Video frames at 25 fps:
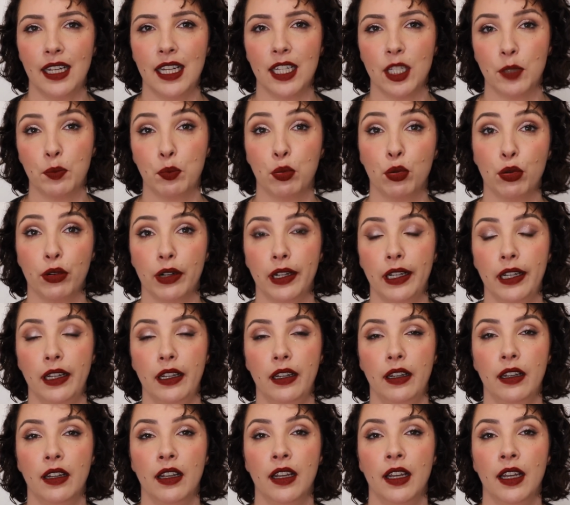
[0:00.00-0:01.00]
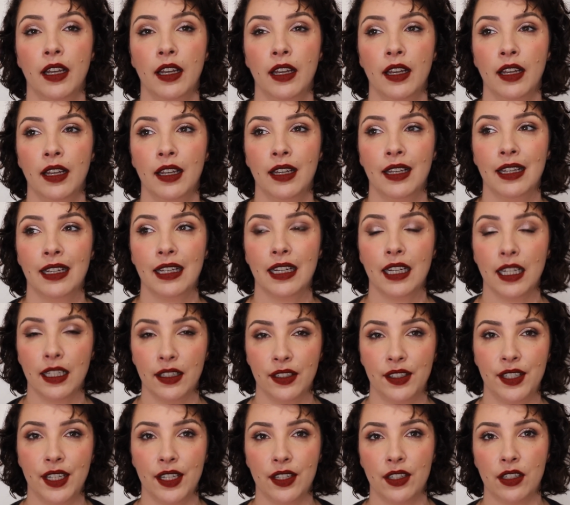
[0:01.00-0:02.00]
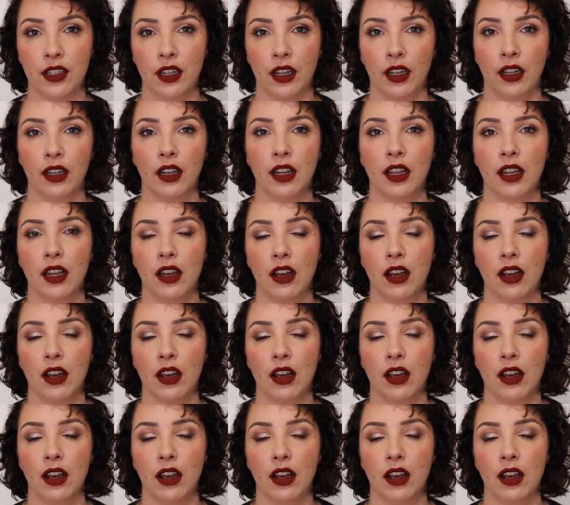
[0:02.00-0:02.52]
is pretty consistent.